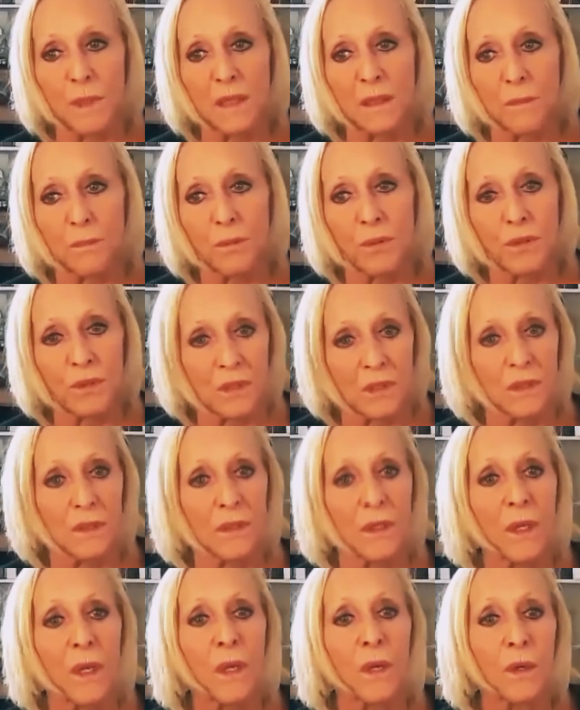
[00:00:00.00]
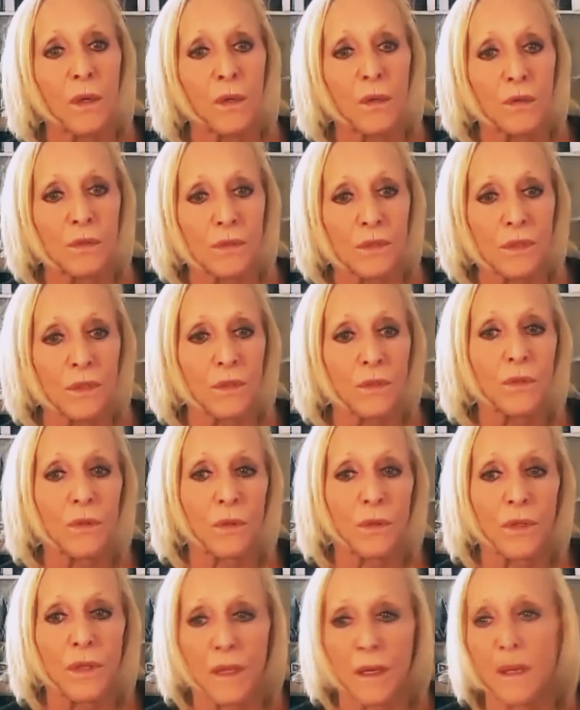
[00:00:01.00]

but the person who's who,